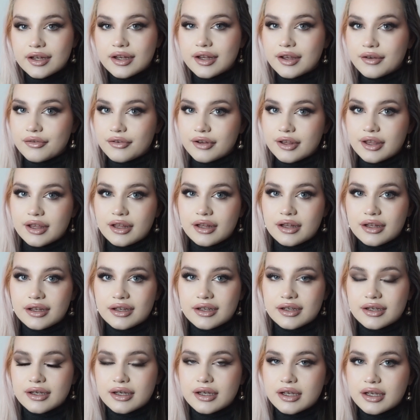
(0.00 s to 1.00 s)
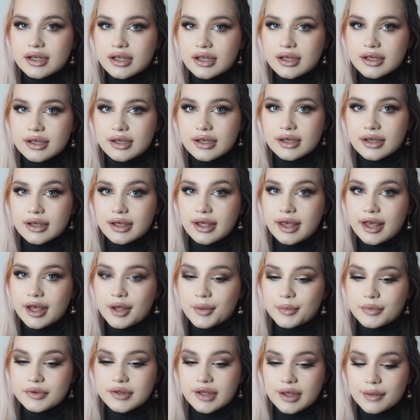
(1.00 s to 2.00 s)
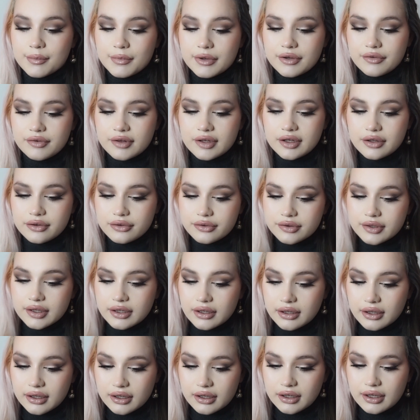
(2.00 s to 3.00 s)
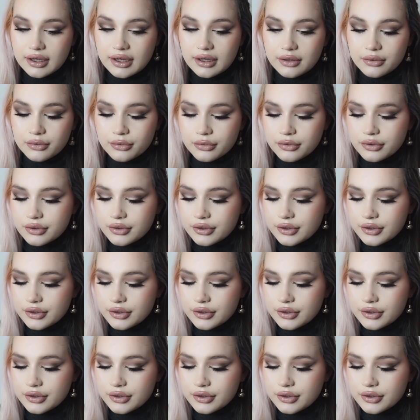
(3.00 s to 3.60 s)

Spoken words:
It really like helps get my videos out.